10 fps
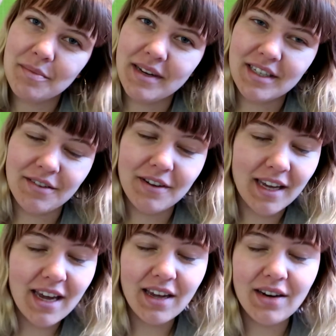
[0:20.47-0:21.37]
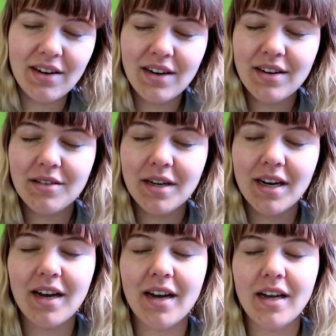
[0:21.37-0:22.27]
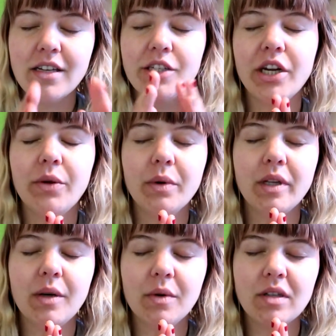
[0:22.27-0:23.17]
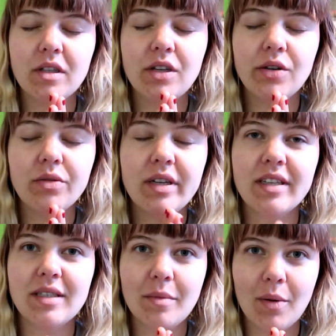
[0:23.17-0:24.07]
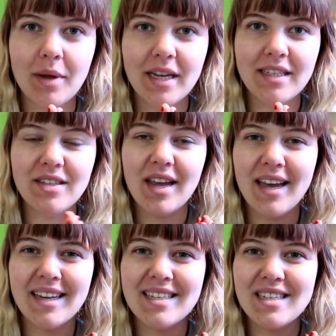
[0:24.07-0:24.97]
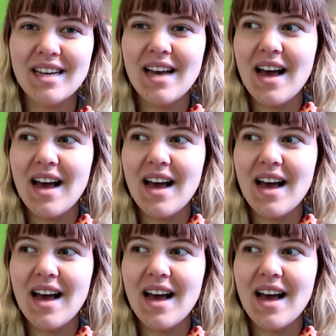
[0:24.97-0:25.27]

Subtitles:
myself again what I genuinely want to do in this moment, and